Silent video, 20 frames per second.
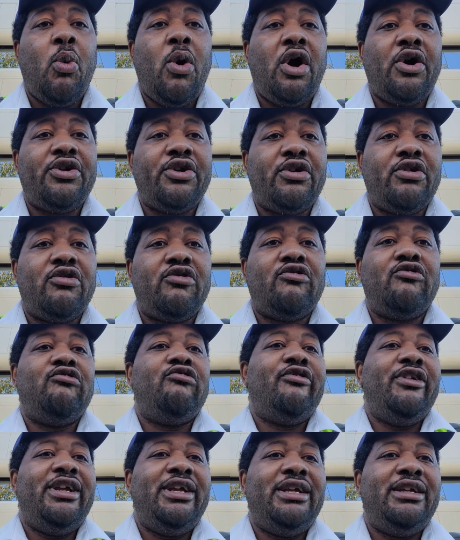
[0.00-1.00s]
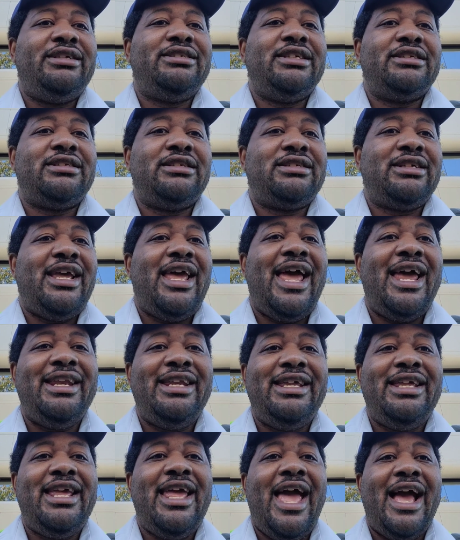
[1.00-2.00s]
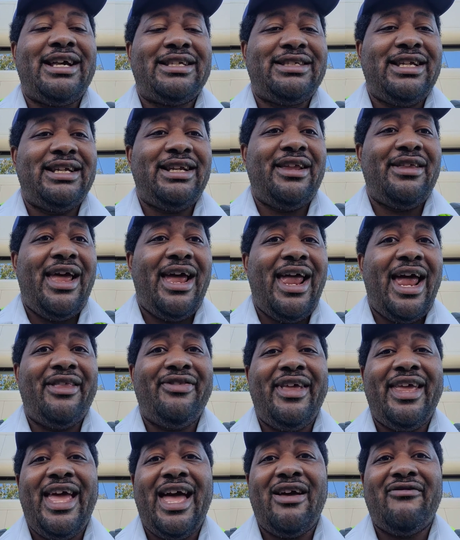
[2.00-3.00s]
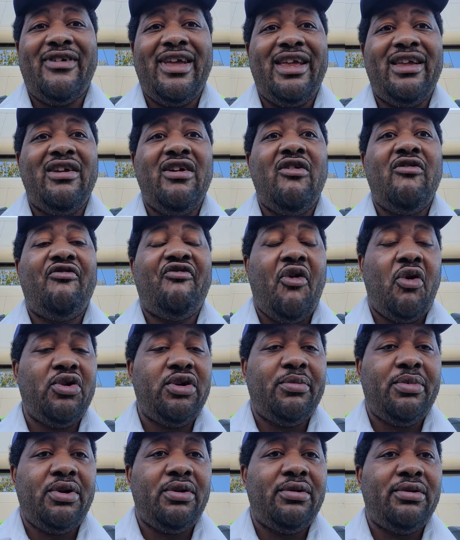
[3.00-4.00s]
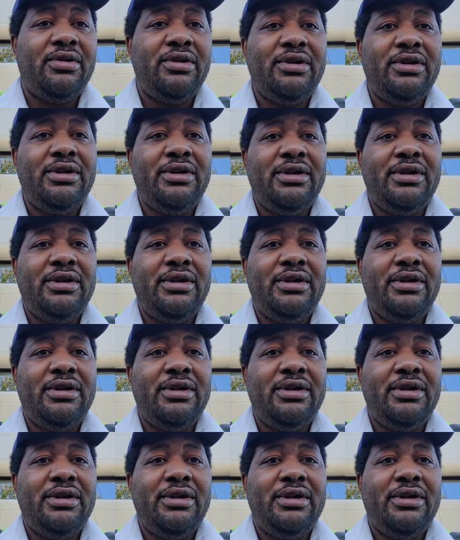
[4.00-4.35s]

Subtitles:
water resistant to any extent, and they have a foldable